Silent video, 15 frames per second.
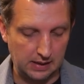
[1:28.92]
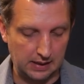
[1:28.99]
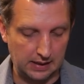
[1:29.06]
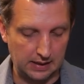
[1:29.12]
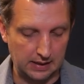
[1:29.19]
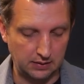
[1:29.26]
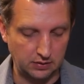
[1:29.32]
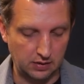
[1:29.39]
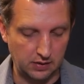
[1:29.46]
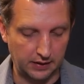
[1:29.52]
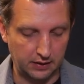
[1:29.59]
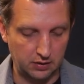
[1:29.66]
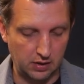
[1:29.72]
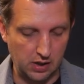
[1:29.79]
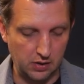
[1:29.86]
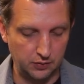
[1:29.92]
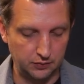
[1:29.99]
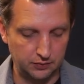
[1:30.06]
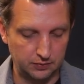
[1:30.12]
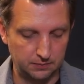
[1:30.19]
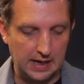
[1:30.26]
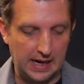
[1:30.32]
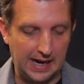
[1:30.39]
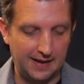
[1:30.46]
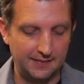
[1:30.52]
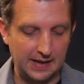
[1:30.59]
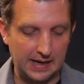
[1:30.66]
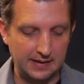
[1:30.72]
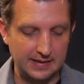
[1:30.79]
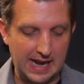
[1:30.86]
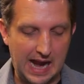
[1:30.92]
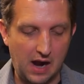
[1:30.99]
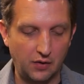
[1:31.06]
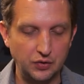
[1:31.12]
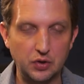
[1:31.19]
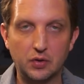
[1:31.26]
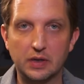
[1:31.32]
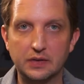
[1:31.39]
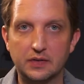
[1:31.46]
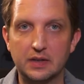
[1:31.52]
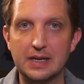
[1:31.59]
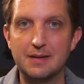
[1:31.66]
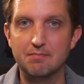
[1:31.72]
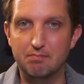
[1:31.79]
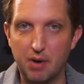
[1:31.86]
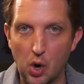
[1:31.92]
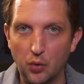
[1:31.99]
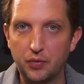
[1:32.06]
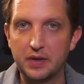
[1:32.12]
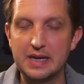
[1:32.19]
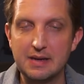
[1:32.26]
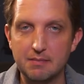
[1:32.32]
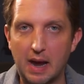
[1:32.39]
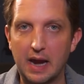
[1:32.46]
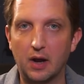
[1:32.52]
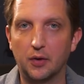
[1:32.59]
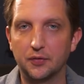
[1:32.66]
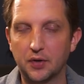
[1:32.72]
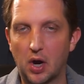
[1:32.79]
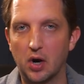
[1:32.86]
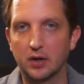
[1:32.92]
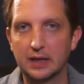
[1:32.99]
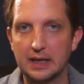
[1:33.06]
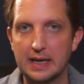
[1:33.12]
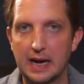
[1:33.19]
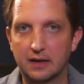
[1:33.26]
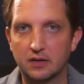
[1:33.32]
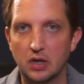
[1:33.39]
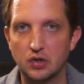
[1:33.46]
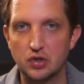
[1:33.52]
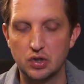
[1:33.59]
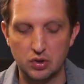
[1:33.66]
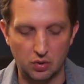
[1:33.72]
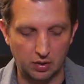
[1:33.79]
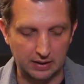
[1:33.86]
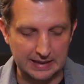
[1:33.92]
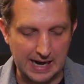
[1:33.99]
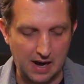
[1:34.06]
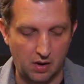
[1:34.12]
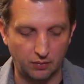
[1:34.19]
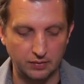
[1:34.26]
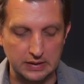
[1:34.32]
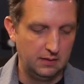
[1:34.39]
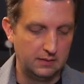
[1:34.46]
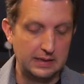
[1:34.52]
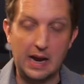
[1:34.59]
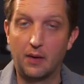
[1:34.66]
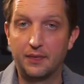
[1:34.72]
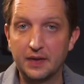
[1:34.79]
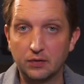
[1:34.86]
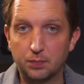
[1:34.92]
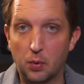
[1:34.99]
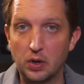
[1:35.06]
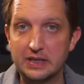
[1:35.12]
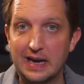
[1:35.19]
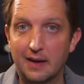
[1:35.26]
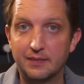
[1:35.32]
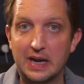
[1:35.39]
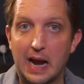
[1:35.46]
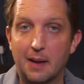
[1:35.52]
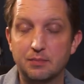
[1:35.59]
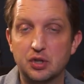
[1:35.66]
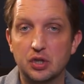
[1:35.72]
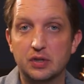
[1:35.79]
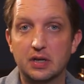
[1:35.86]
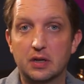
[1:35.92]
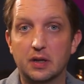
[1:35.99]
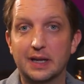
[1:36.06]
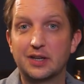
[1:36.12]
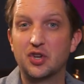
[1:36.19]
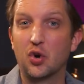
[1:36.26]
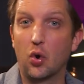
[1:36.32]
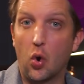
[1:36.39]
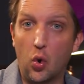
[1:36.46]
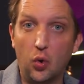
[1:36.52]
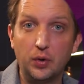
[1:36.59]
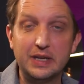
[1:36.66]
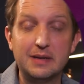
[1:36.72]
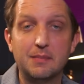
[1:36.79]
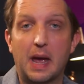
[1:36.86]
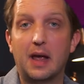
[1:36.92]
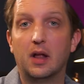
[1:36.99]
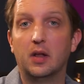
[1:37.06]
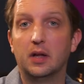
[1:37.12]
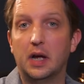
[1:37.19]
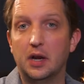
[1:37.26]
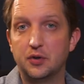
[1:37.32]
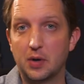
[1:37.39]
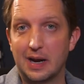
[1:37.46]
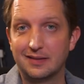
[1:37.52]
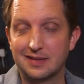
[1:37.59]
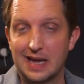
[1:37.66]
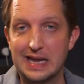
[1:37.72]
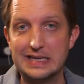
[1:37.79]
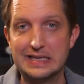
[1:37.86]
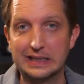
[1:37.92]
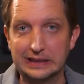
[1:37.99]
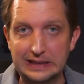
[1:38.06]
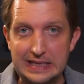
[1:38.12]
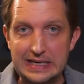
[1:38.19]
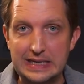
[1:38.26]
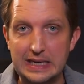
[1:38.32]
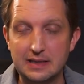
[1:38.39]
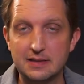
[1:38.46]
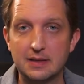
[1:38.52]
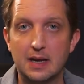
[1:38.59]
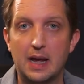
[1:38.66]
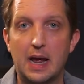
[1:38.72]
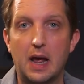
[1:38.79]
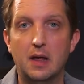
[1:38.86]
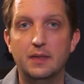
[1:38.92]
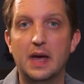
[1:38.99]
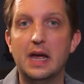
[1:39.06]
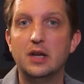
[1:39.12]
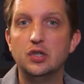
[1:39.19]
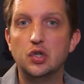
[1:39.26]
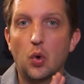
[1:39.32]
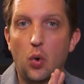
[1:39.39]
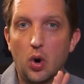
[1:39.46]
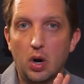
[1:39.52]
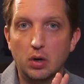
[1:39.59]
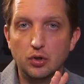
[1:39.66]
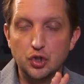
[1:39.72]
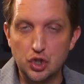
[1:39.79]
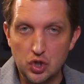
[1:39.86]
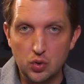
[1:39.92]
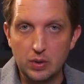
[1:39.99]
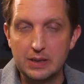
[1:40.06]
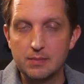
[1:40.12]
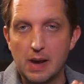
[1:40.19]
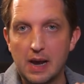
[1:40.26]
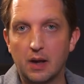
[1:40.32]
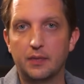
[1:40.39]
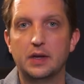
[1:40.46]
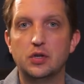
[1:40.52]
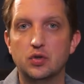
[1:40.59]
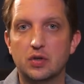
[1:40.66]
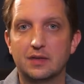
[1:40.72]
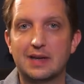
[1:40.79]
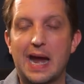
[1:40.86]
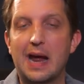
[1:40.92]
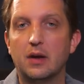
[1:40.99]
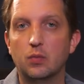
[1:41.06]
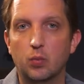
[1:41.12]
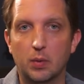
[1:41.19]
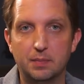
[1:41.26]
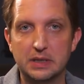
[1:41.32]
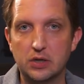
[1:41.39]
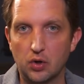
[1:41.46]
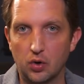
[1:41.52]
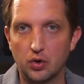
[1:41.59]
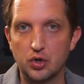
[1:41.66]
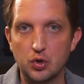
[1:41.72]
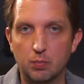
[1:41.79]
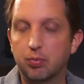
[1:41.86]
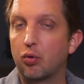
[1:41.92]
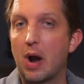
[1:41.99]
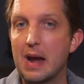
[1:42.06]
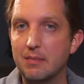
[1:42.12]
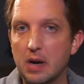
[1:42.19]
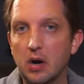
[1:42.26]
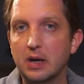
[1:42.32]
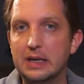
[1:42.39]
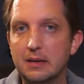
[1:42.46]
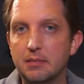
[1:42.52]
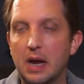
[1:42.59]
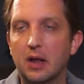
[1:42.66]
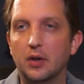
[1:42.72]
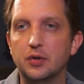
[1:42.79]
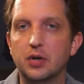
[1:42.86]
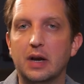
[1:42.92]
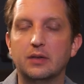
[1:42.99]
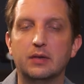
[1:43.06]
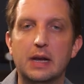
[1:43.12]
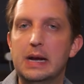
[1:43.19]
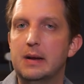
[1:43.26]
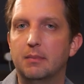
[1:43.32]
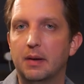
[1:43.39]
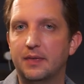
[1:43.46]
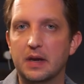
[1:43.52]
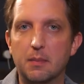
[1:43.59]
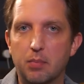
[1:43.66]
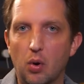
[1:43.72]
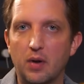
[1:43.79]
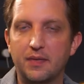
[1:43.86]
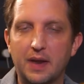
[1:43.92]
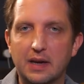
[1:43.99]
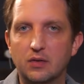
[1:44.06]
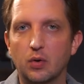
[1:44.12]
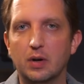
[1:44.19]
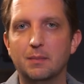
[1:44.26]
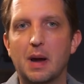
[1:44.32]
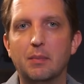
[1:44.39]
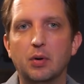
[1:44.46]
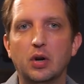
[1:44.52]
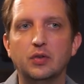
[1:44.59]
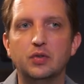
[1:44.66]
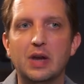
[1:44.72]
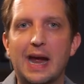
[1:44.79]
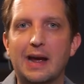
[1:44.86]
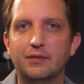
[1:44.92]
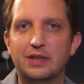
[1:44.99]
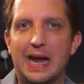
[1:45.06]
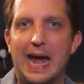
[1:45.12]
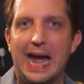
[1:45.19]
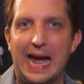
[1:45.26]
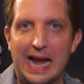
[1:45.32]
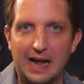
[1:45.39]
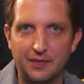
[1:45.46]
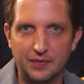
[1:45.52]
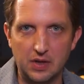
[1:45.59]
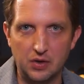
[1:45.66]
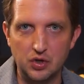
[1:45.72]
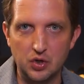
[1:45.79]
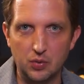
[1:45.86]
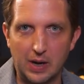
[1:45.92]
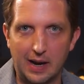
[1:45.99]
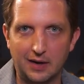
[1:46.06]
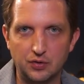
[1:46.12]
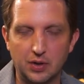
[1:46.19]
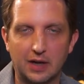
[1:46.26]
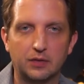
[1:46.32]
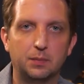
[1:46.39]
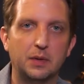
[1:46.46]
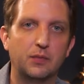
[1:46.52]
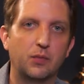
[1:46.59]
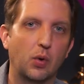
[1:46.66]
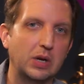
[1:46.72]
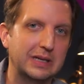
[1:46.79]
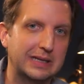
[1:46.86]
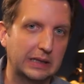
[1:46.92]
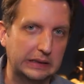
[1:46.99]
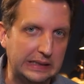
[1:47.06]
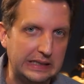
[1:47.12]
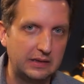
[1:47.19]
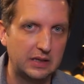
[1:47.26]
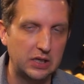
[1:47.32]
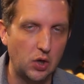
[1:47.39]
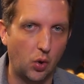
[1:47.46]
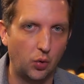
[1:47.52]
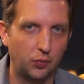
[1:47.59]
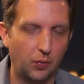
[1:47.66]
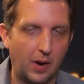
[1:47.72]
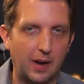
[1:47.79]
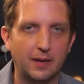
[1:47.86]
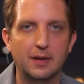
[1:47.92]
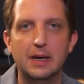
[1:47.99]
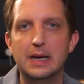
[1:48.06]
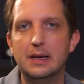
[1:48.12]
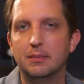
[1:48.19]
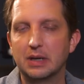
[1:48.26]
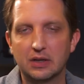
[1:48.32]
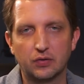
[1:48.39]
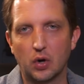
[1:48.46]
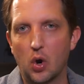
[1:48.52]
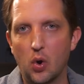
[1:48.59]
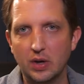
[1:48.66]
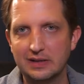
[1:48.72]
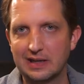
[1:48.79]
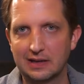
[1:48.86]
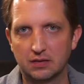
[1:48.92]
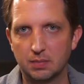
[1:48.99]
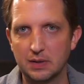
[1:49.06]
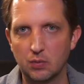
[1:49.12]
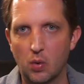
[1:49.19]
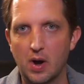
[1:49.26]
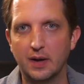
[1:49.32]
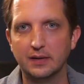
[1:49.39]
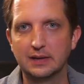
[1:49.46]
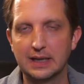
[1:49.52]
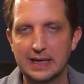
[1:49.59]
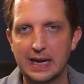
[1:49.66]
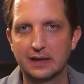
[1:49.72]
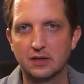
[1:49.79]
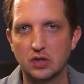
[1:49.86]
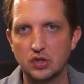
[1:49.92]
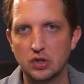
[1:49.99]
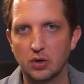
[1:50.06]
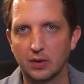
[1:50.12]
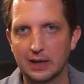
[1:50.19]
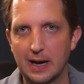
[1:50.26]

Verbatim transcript: and you click close. And then now you can see both emails are connected to your account. Now, at this point, you have the option to click your old email address and delete it. And then your new email that you just add will be your new primary email address. But the important thing to remember is you have to add the new address before you delete the old one because there always has to be one connected to your